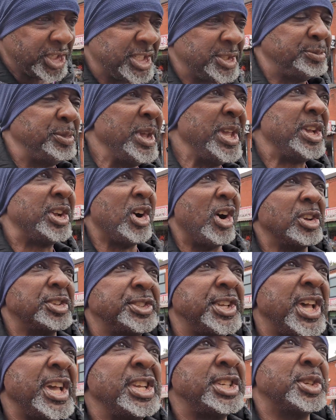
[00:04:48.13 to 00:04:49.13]
to speak or
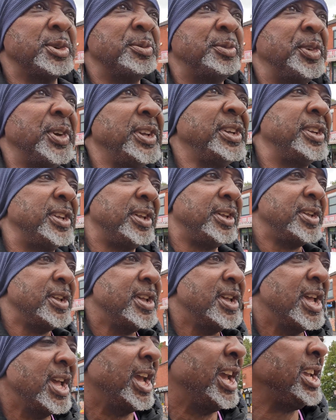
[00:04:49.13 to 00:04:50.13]
say something.
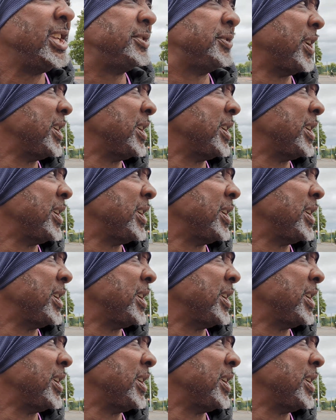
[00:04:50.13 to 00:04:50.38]
He's